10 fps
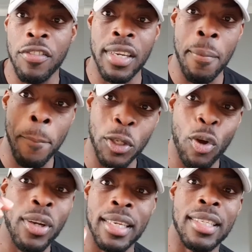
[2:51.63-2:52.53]
to then put
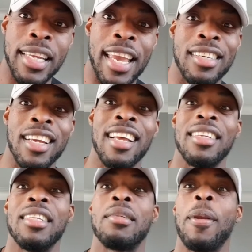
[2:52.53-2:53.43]
on that stage, to
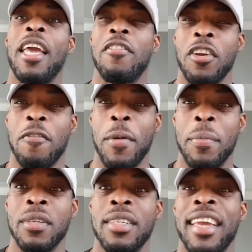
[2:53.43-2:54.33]
display in front of people
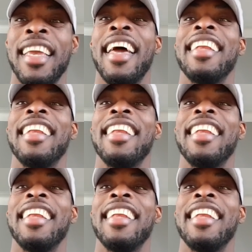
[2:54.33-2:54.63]
and say,